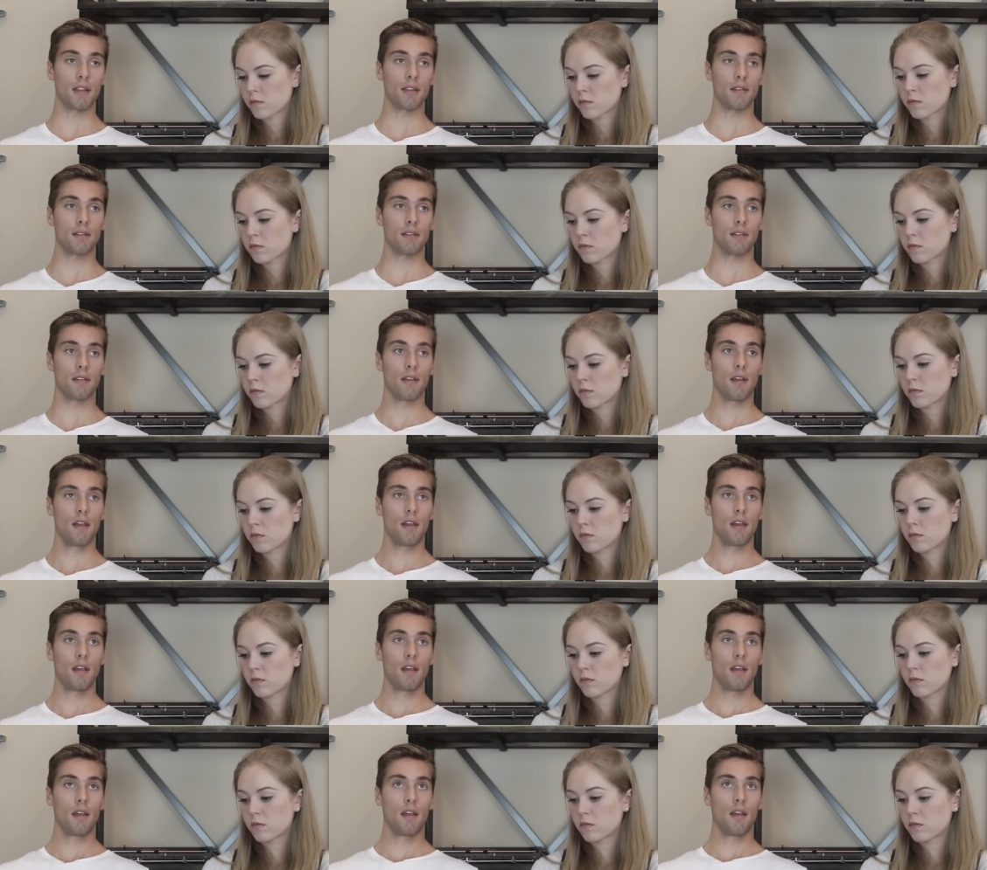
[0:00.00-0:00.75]
Speaker 1: Mm
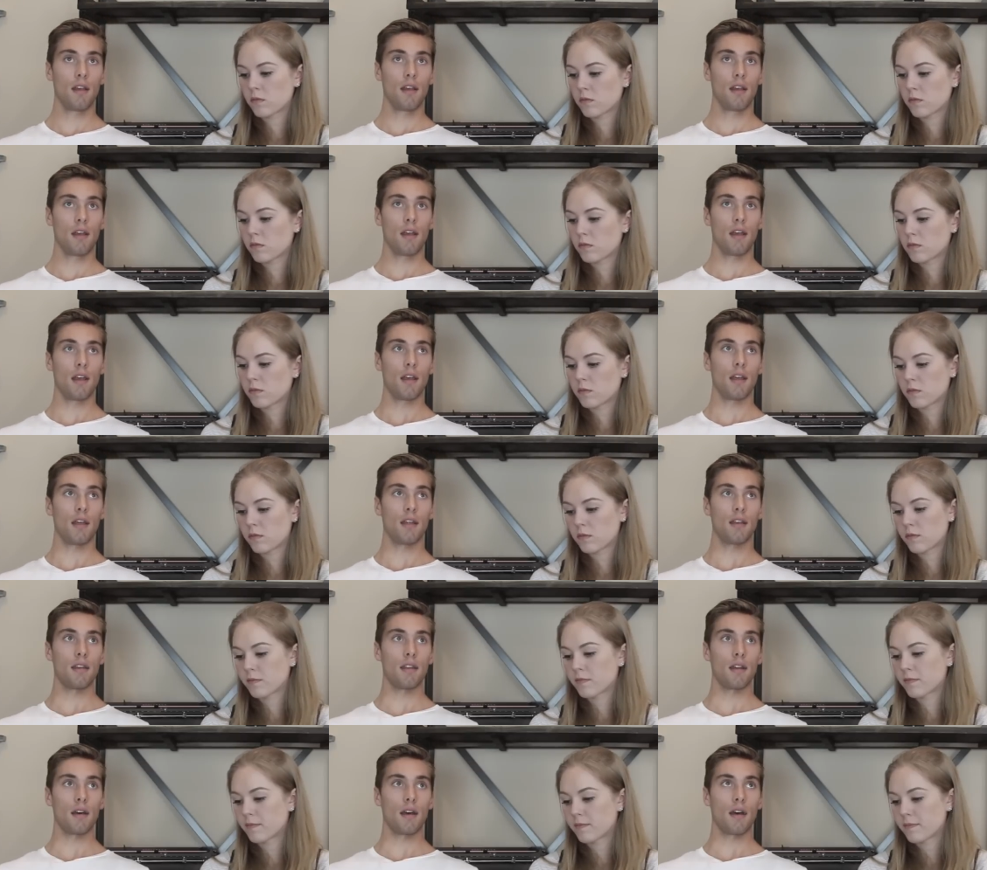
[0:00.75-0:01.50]
-hmm.
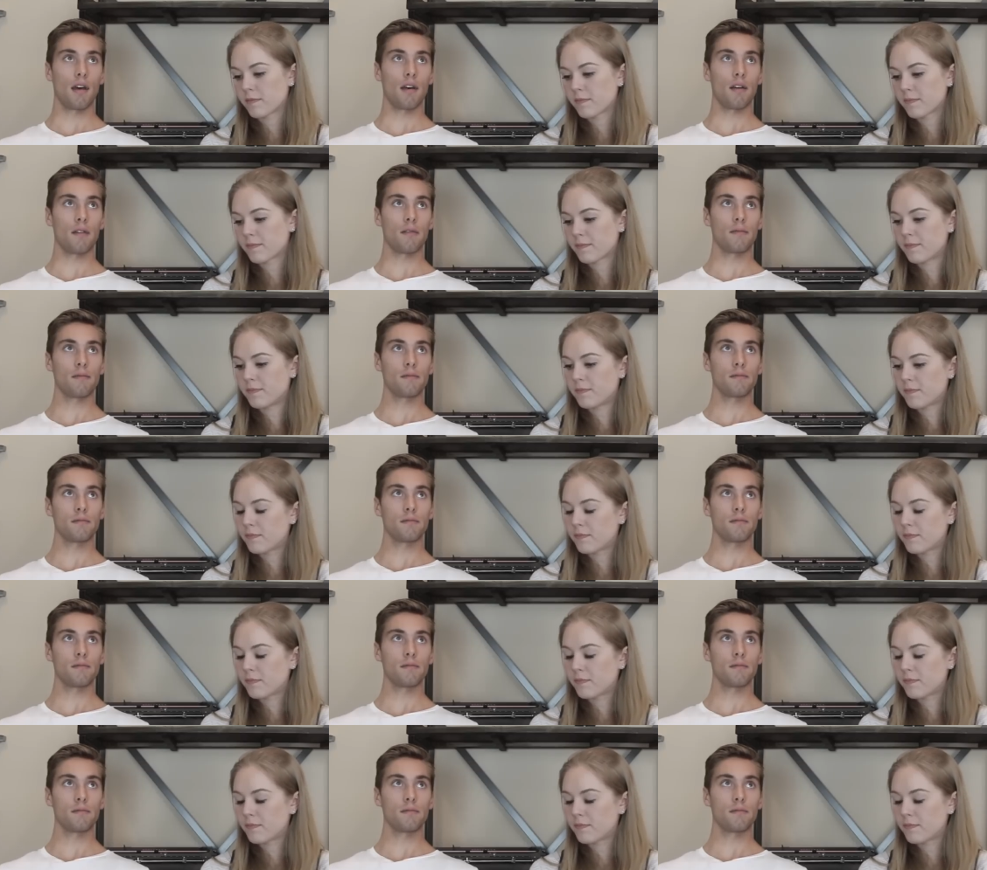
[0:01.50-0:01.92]
And, uh,